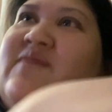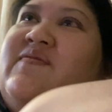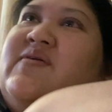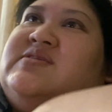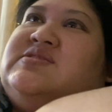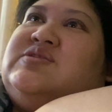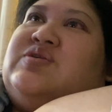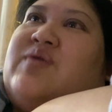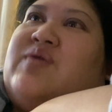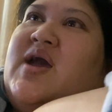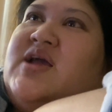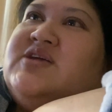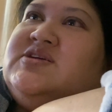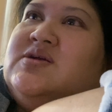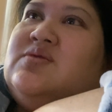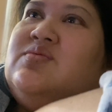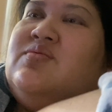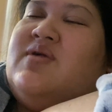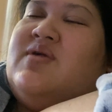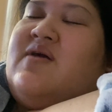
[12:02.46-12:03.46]
I scratch
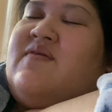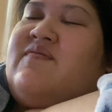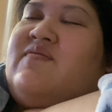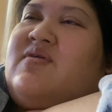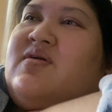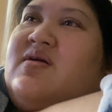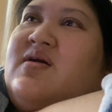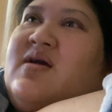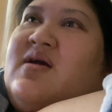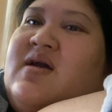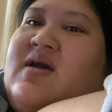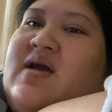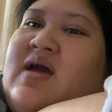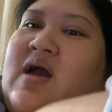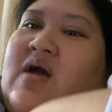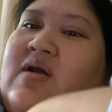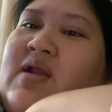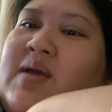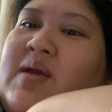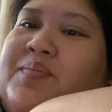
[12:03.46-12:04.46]
it or whatever,
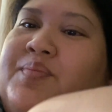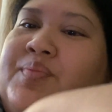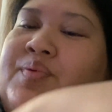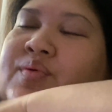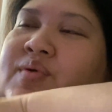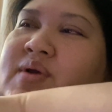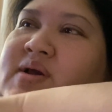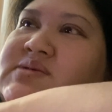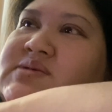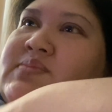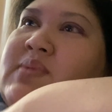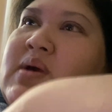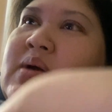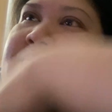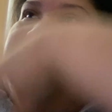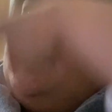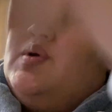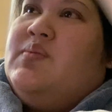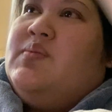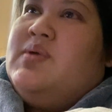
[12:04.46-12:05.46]
I'll like press my
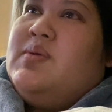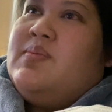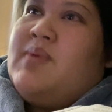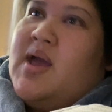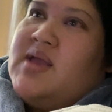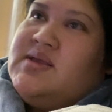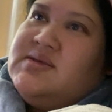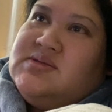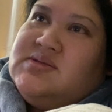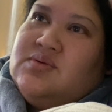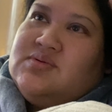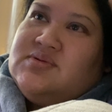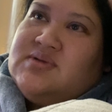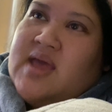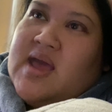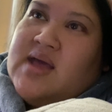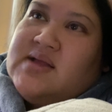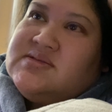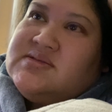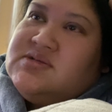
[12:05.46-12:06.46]
boobie, but I just don't
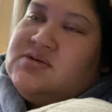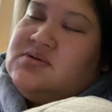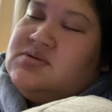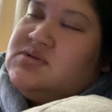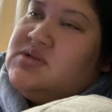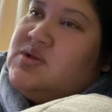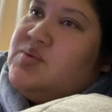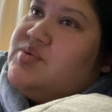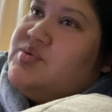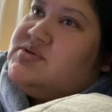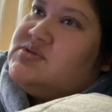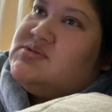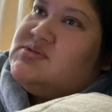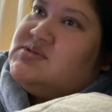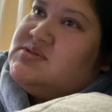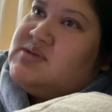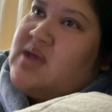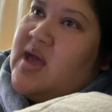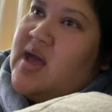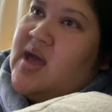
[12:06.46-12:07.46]
take it seriously, which is
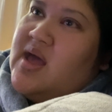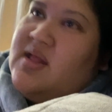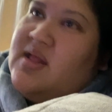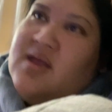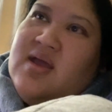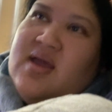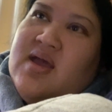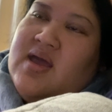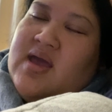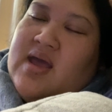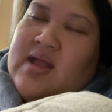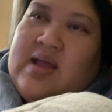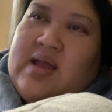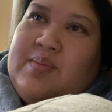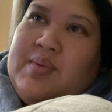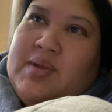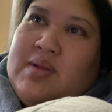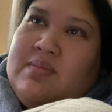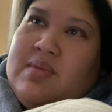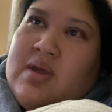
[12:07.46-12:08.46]
sad. And
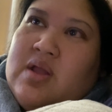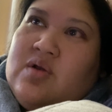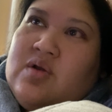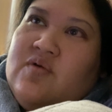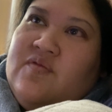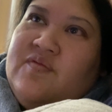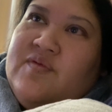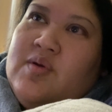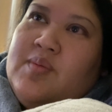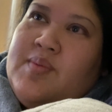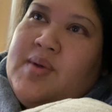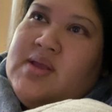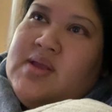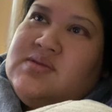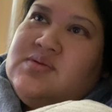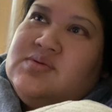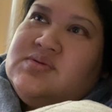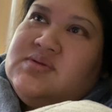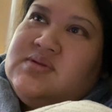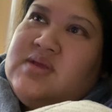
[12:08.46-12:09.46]
I'm in the medical field, but it
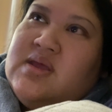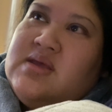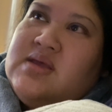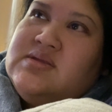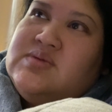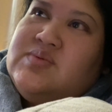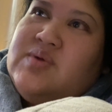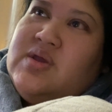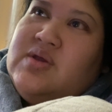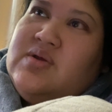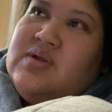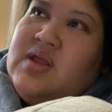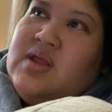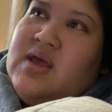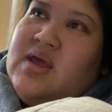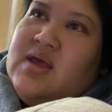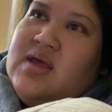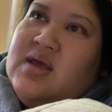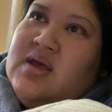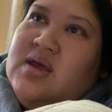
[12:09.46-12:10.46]
still stings when you
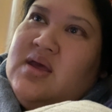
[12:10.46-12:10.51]
like.